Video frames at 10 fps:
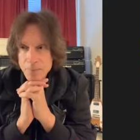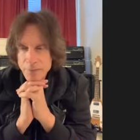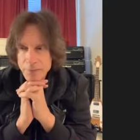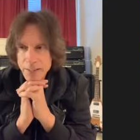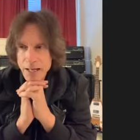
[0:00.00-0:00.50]

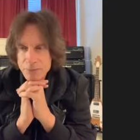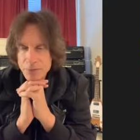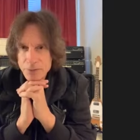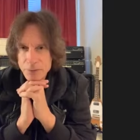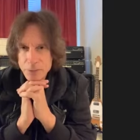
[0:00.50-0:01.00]
And then
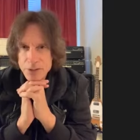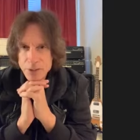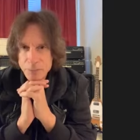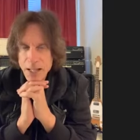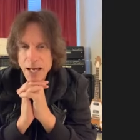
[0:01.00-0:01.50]
after
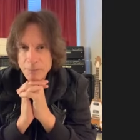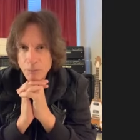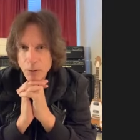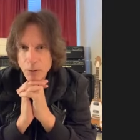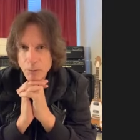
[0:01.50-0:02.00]
Ritchie
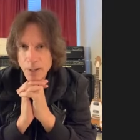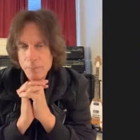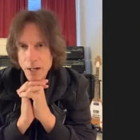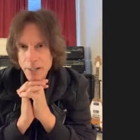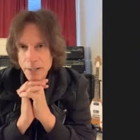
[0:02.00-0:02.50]
Blackmore, Graham
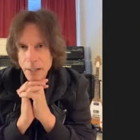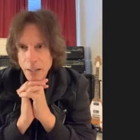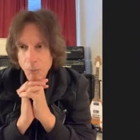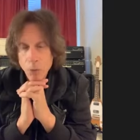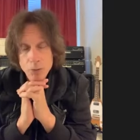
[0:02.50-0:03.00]
Bonnet
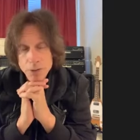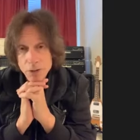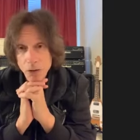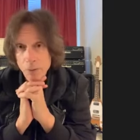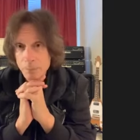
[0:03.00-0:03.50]
um, worked with a
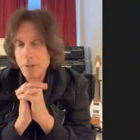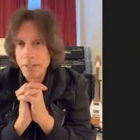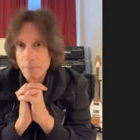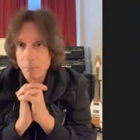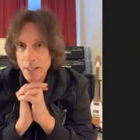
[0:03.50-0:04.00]
guitar player
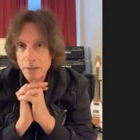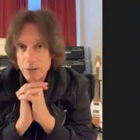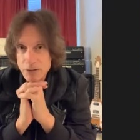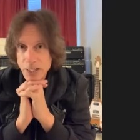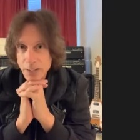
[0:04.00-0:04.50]
named Michael
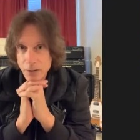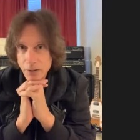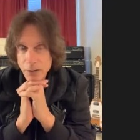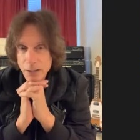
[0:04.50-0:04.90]
Schenker.